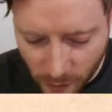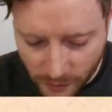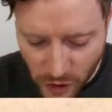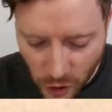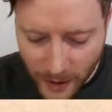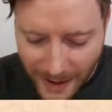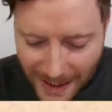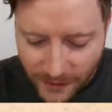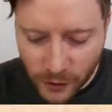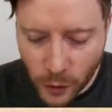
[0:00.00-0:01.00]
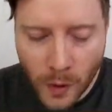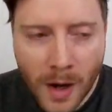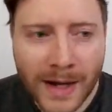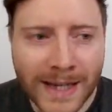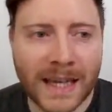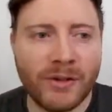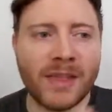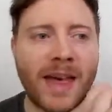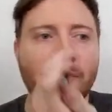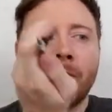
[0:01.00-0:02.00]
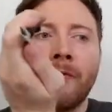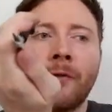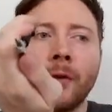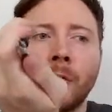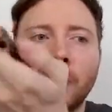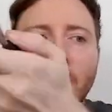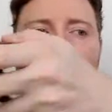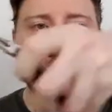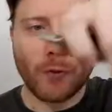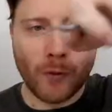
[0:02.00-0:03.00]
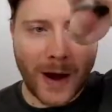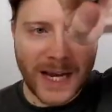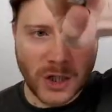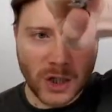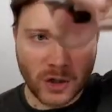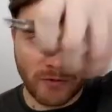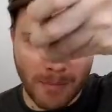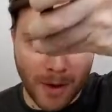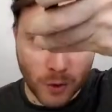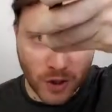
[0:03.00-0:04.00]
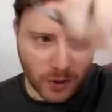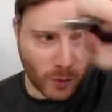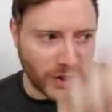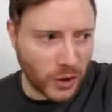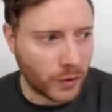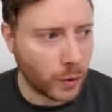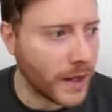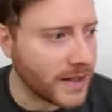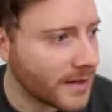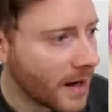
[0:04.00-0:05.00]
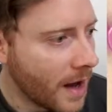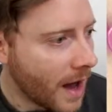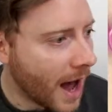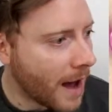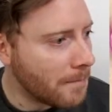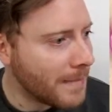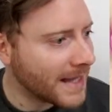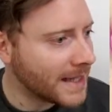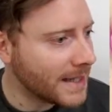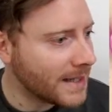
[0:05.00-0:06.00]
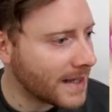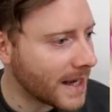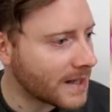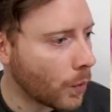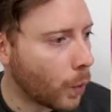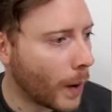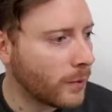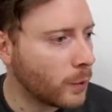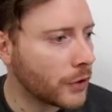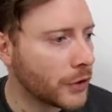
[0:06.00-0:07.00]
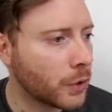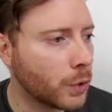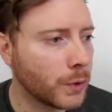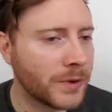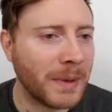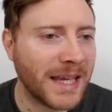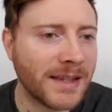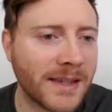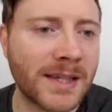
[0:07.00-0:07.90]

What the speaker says: sort of do it if you give it that full range of motion when you twist. Melanie says, when will the tools be in